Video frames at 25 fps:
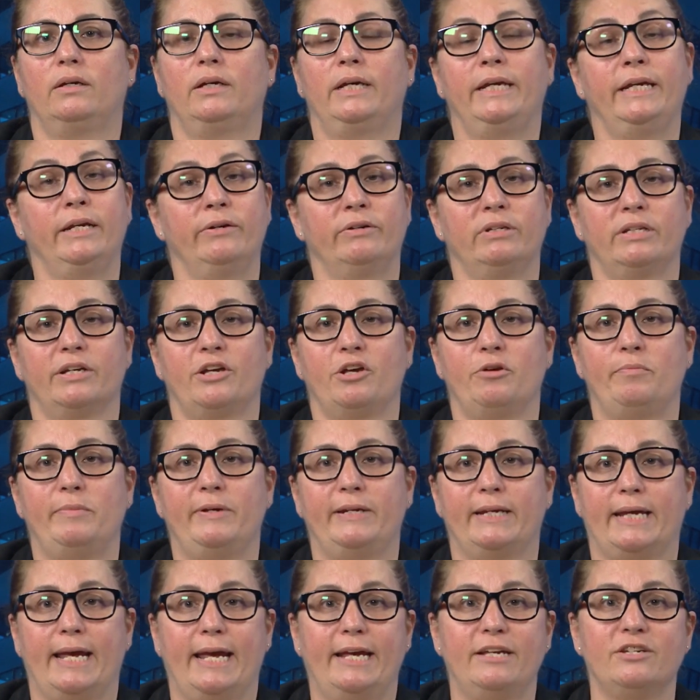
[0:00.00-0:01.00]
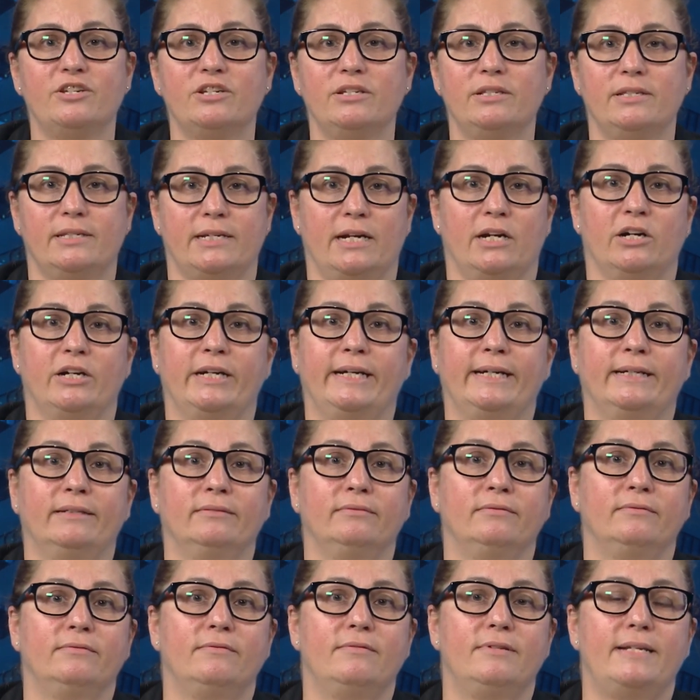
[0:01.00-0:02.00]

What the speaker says: Here in the communications area,